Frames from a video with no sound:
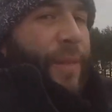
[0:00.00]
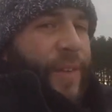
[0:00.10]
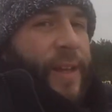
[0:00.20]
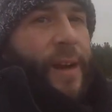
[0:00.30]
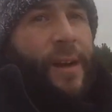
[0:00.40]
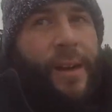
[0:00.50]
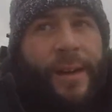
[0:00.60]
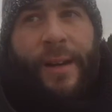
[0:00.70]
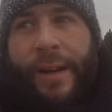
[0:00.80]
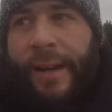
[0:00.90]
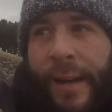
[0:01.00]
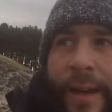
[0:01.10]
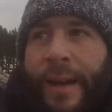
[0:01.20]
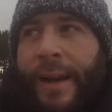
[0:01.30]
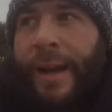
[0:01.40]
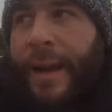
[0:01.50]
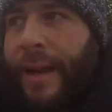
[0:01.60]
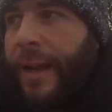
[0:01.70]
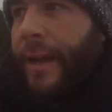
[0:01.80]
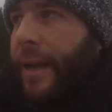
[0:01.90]
from the car
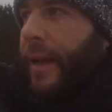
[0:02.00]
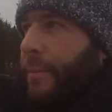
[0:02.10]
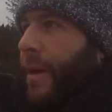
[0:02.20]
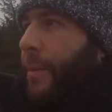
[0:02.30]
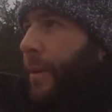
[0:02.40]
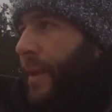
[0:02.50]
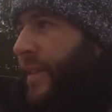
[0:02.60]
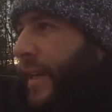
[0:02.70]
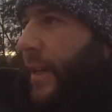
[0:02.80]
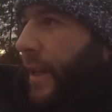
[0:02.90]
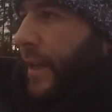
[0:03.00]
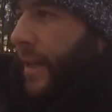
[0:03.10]
and I'm coming up this hill,